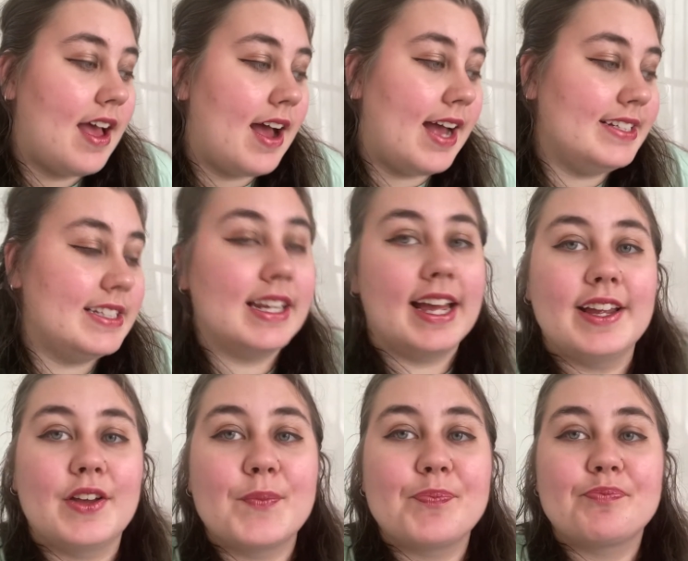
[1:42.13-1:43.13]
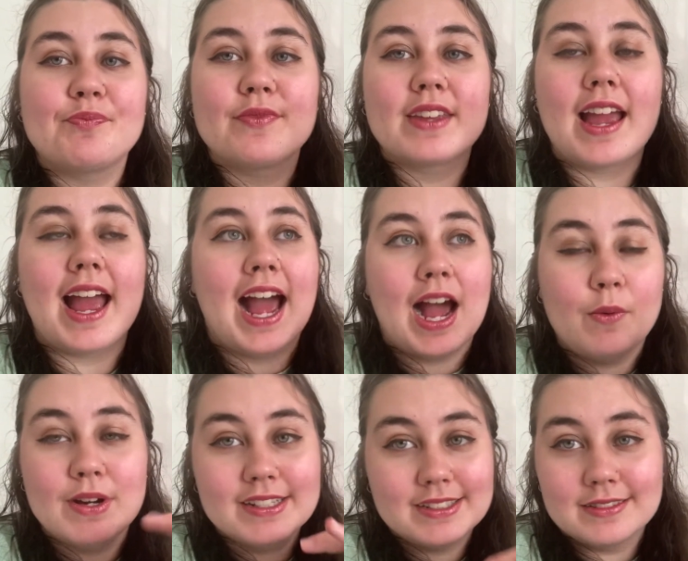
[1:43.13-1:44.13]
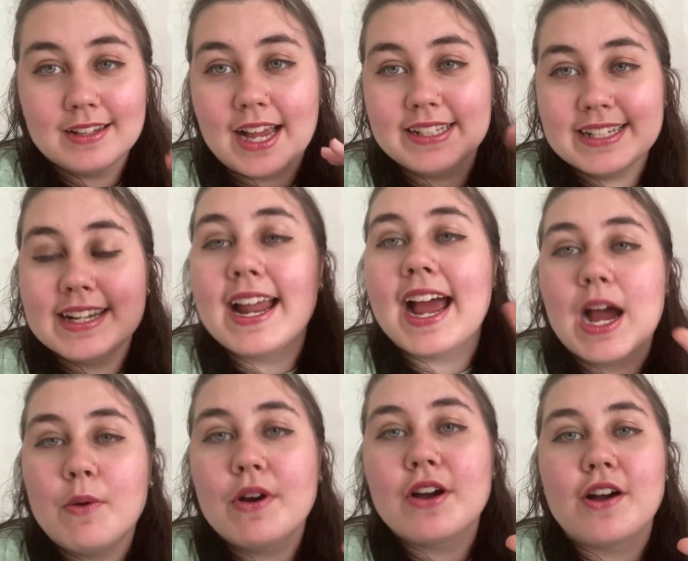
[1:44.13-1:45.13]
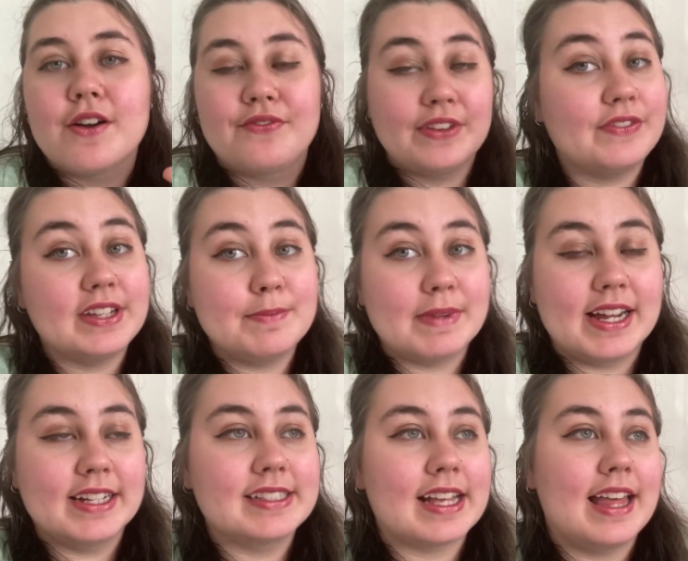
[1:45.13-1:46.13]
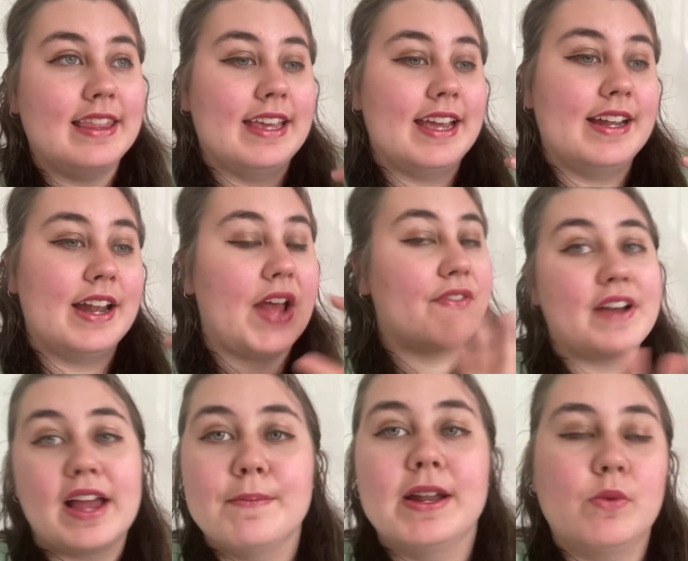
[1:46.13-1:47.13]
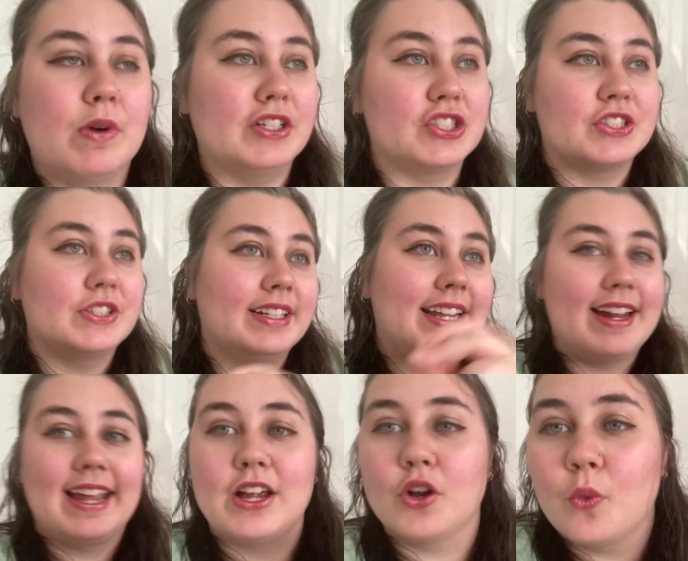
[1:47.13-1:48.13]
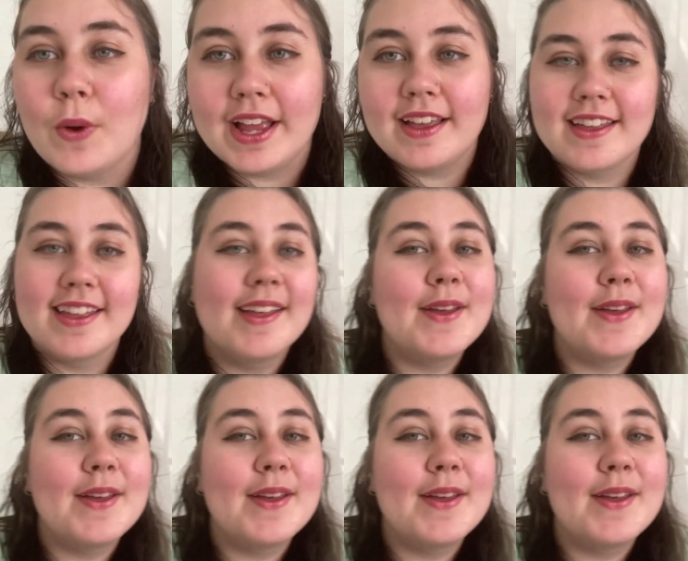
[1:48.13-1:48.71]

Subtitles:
I did an hour of 15 minutes and then a 5-minute one, just to get like a quick